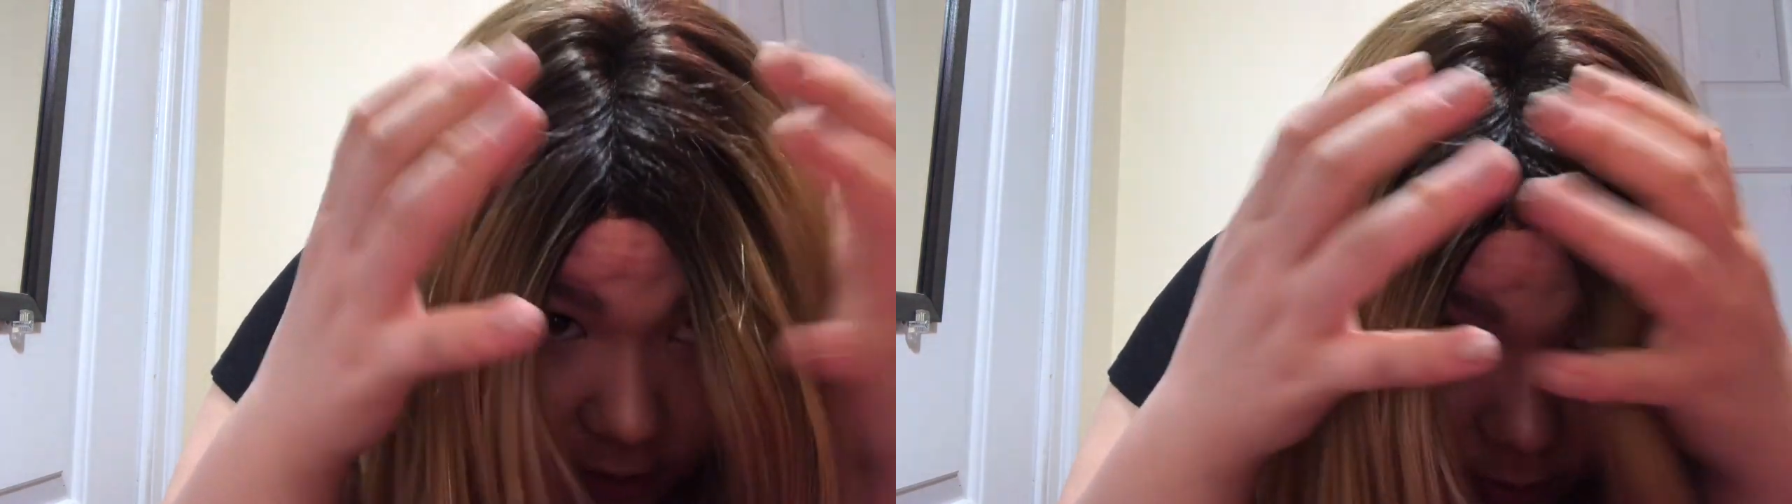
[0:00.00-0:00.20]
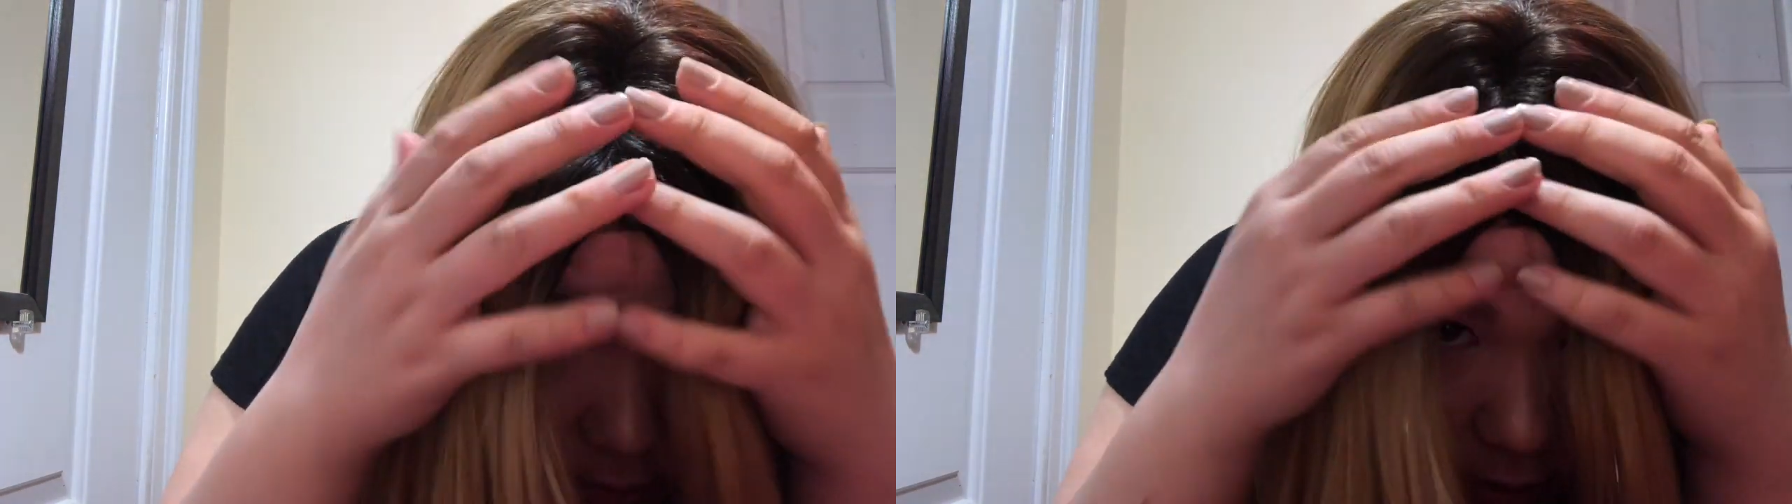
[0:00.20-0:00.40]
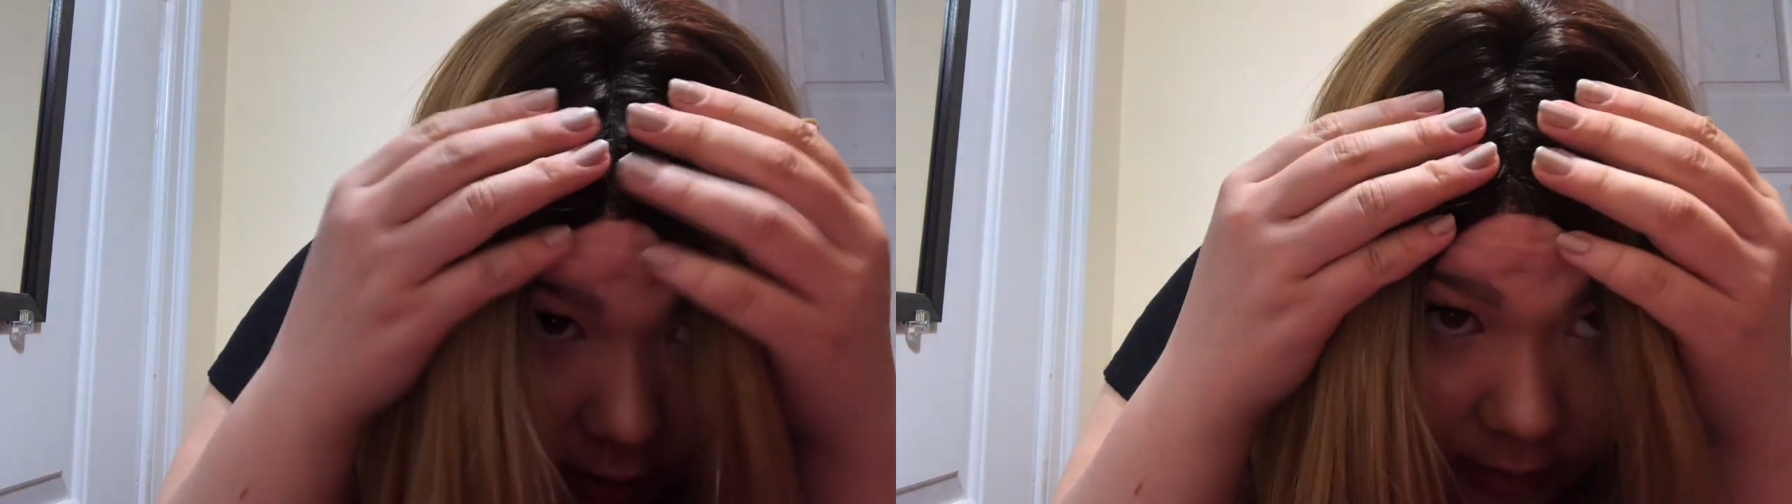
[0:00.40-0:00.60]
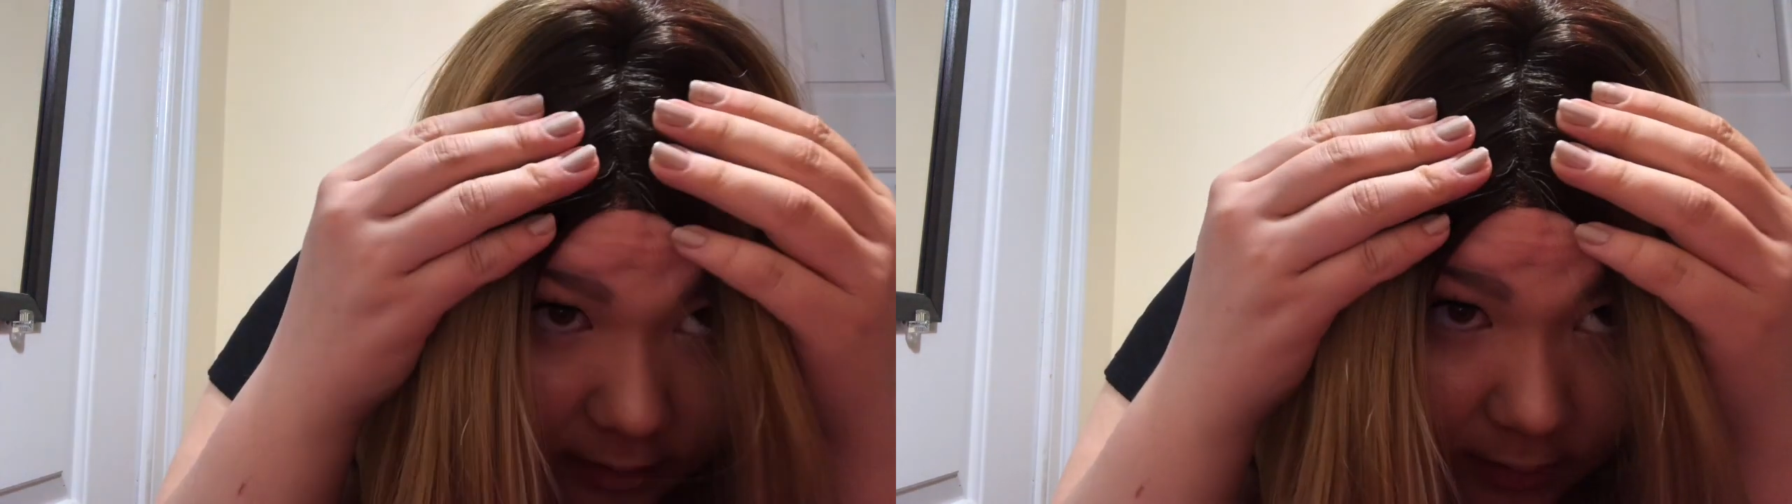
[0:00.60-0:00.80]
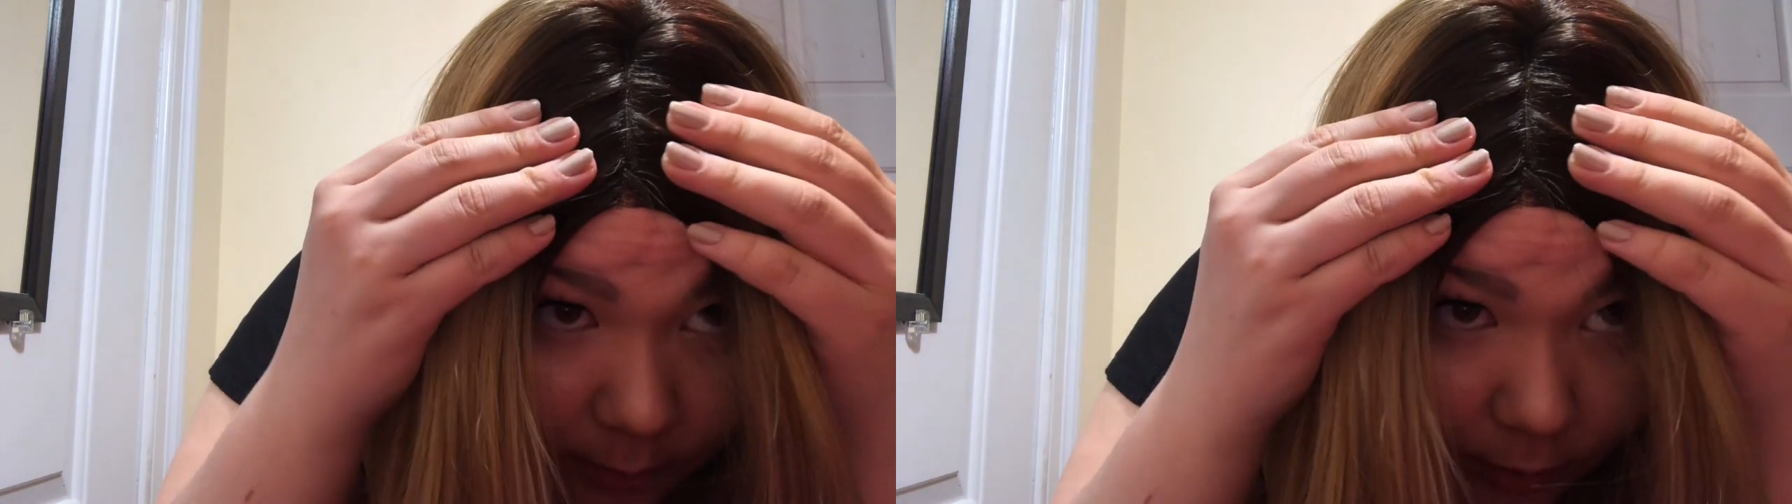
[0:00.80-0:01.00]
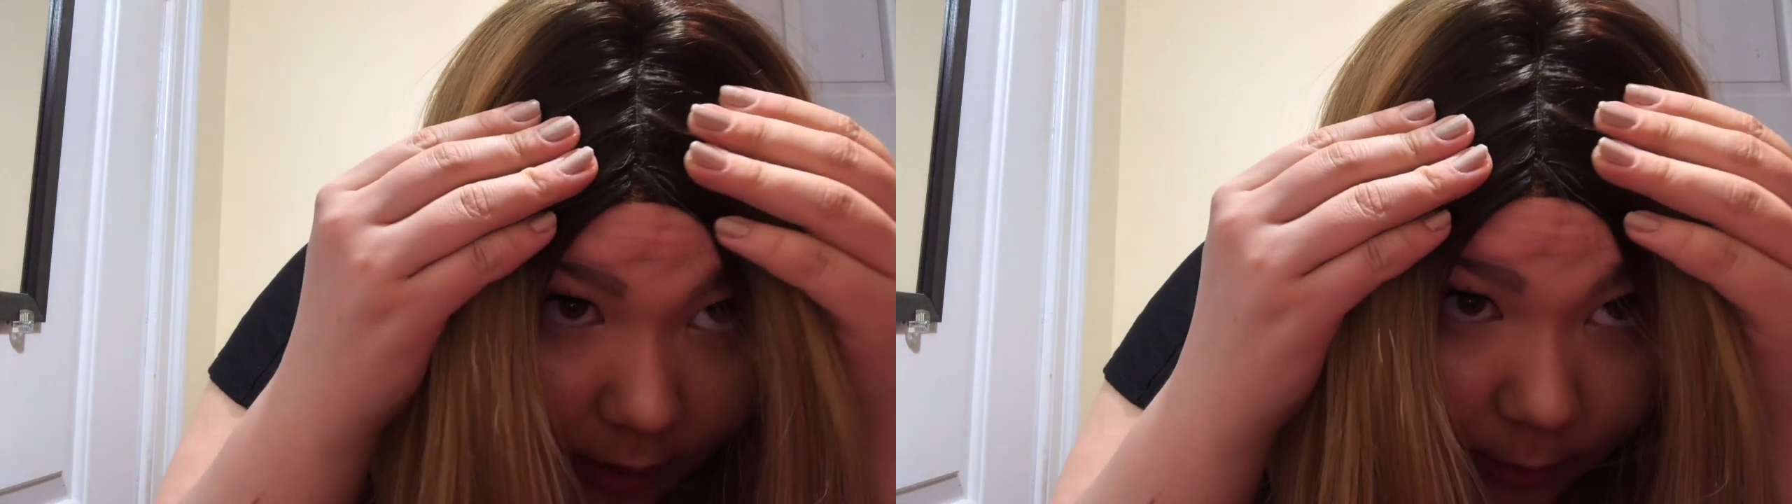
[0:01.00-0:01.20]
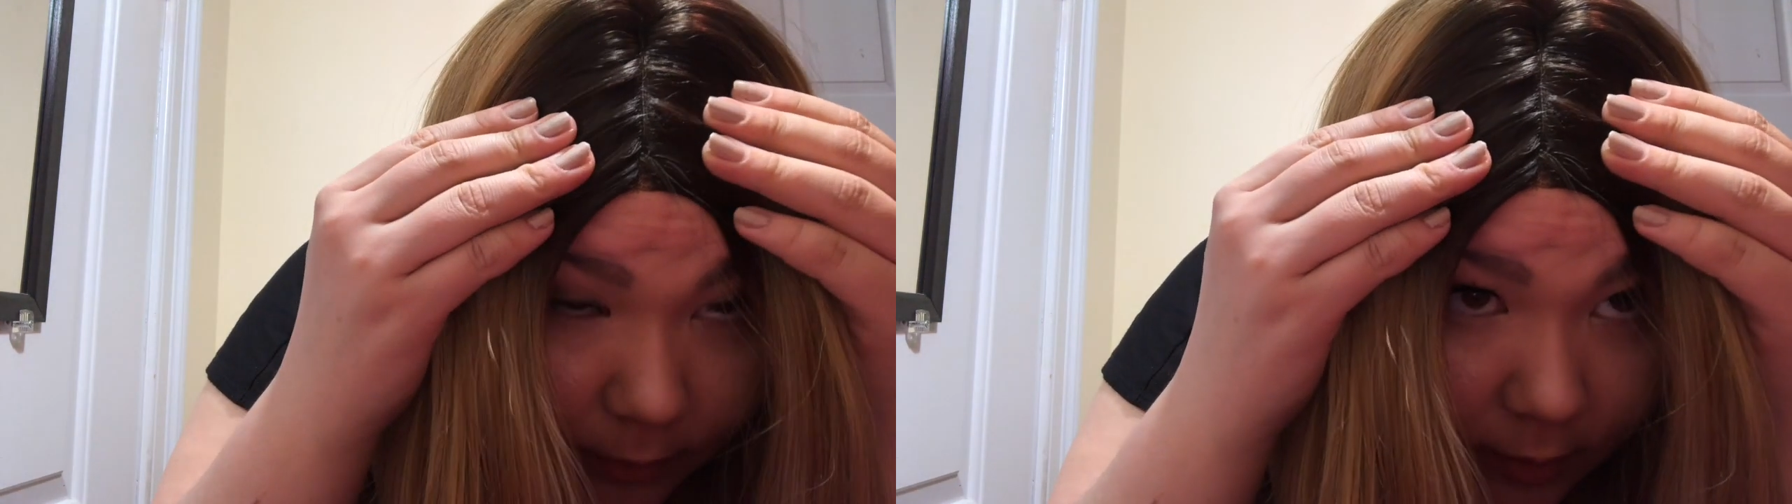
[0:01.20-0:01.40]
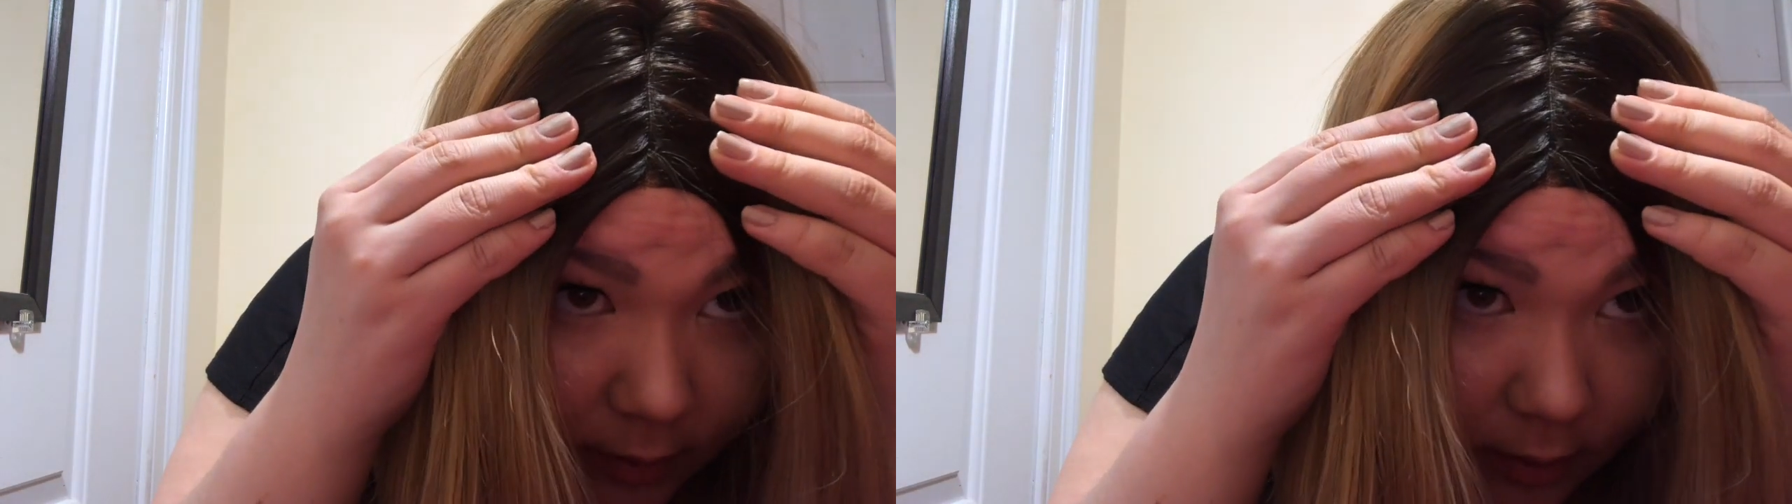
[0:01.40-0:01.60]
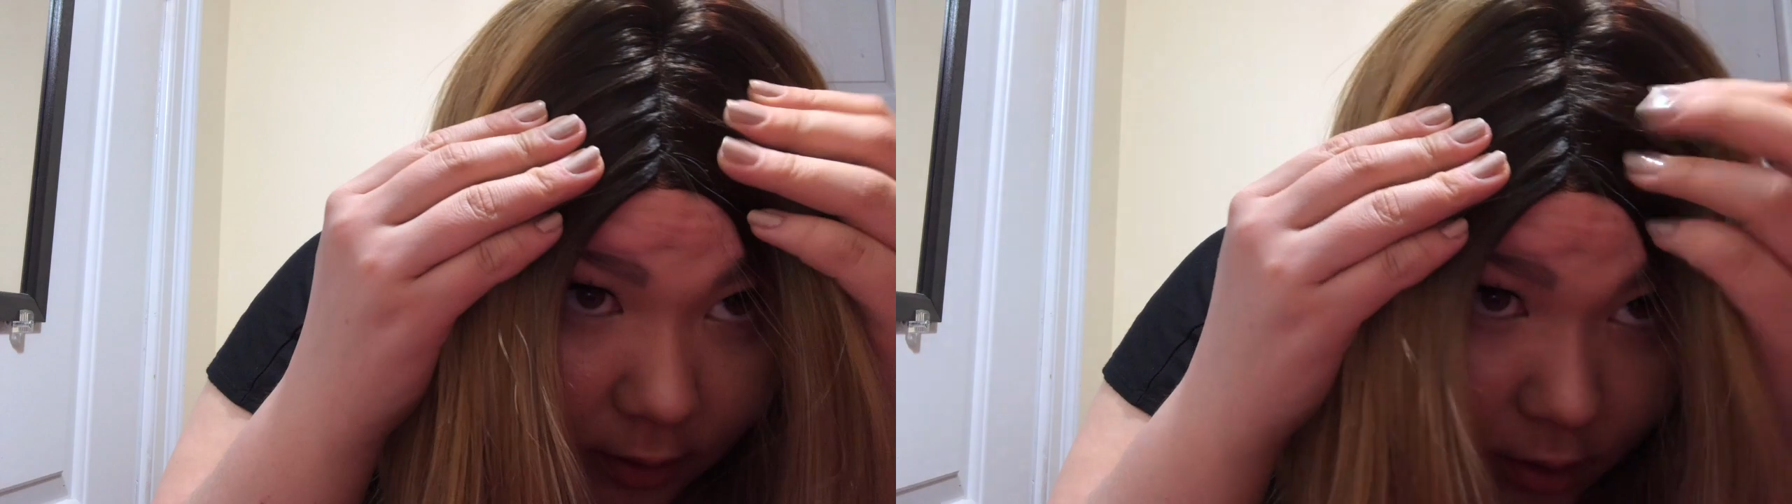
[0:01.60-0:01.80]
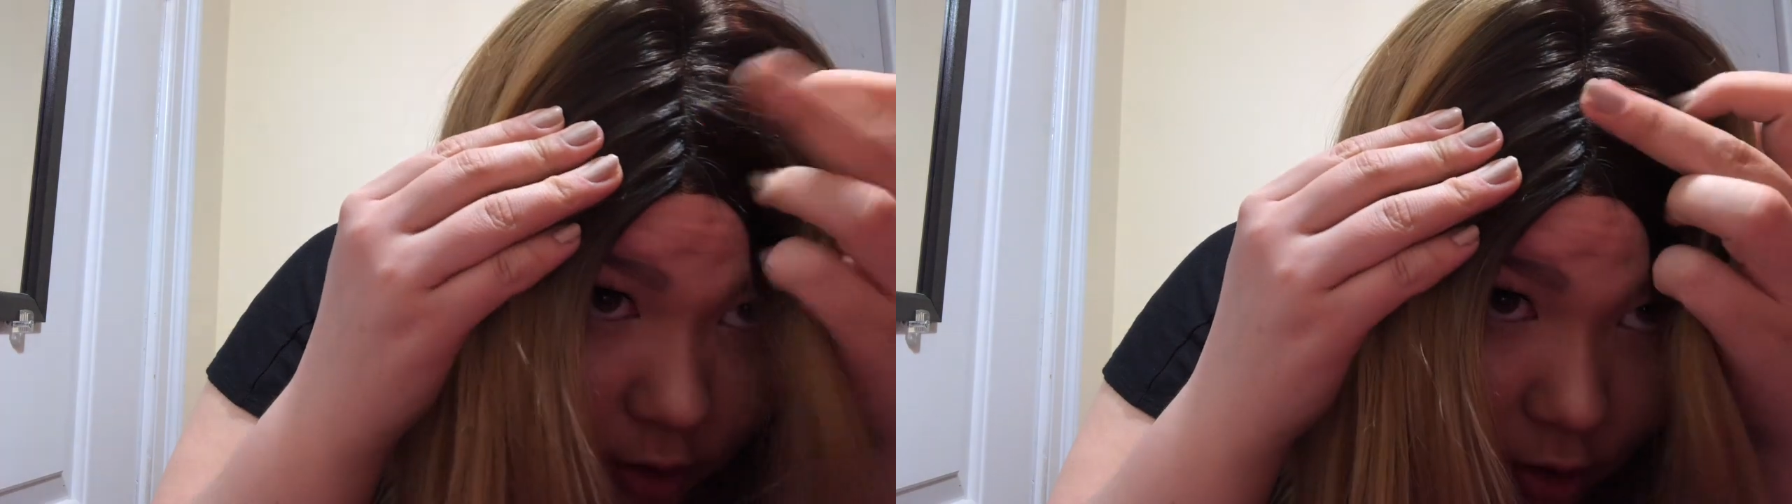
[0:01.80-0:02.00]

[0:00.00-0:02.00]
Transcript: You could honestly probably